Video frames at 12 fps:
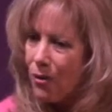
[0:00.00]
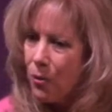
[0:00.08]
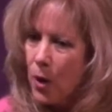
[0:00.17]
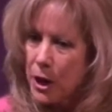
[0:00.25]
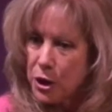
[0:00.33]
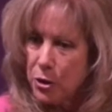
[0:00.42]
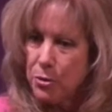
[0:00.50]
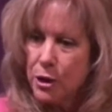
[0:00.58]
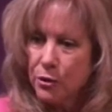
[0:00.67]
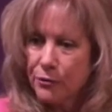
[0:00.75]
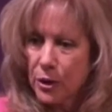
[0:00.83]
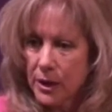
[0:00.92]
what you
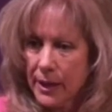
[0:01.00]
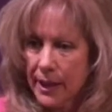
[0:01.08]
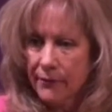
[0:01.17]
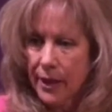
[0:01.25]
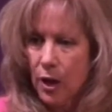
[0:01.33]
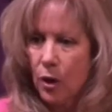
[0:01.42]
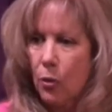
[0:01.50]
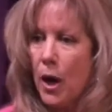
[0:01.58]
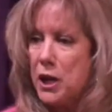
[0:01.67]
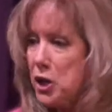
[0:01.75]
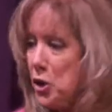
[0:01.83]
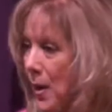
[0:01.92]
do for a living or
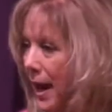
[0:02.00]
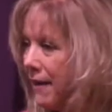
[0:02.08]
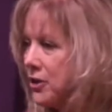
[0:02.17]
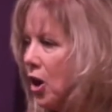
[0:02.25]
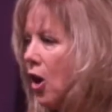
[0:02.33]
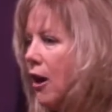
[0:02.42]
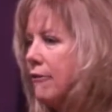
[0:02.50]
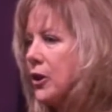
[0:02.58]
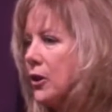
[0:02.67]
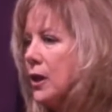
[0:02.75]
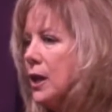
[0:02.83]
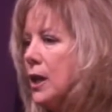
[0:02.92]
what you have to offer